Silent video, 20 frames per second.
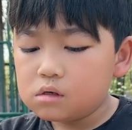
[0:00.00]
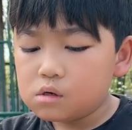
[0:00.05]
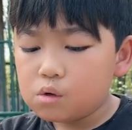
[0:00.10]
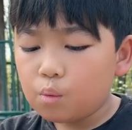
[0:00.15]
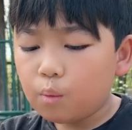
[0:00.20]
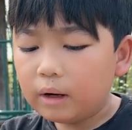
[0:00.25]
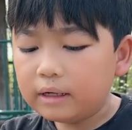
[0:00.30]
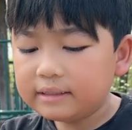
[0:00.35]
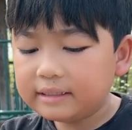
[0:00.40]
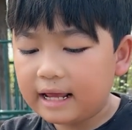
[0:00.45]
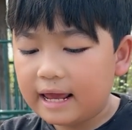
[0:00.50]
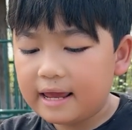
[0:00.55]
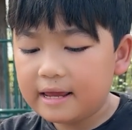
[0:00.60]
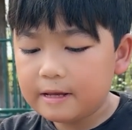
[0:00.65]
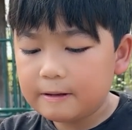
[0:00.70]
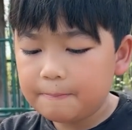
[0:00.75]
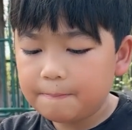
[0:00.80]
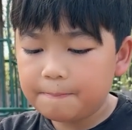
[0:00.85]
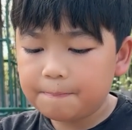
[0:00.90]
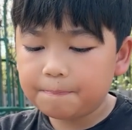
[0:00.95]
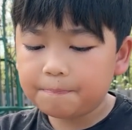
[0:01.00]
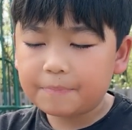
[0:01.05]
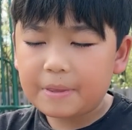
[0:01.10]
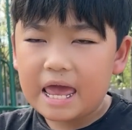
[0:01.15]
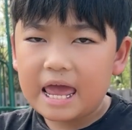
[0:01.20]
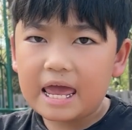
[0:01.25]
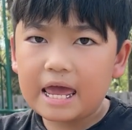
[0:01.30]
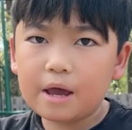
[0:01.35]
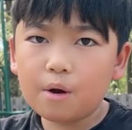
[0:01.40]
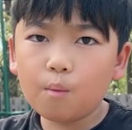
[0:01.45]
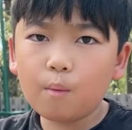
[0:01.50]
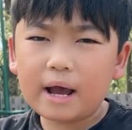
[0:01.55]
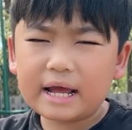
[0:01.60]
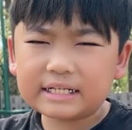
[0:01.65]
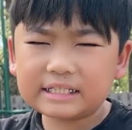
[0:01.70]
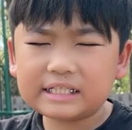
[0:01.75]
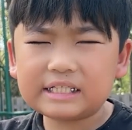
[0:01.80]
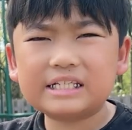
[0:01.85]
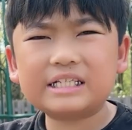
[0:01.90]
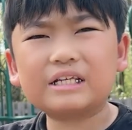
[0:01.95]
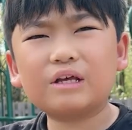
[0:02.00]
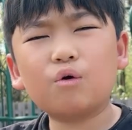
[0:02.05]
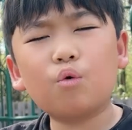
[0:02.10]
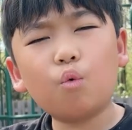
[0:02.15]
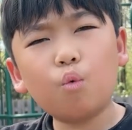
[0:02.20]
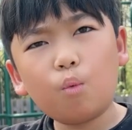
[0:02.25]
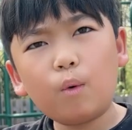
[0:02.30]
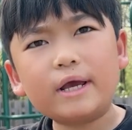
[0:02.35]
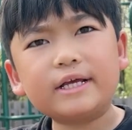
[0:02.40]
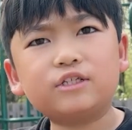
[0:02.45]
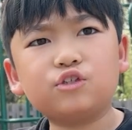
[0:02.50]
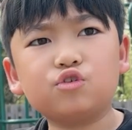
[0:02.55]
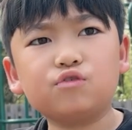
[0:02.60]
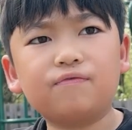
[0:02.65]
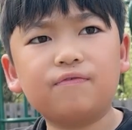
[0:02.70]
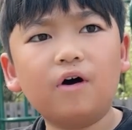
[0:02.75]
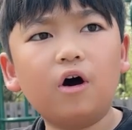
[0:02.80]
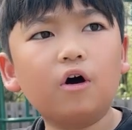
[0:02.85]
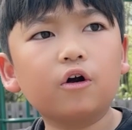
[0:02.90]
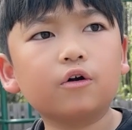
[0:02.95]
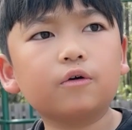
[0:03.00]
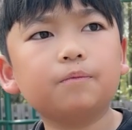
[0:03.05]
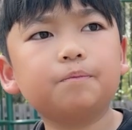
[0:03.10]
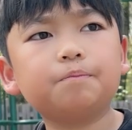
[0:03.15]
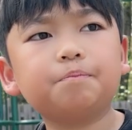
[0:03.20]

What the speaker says: one day, it went way too far.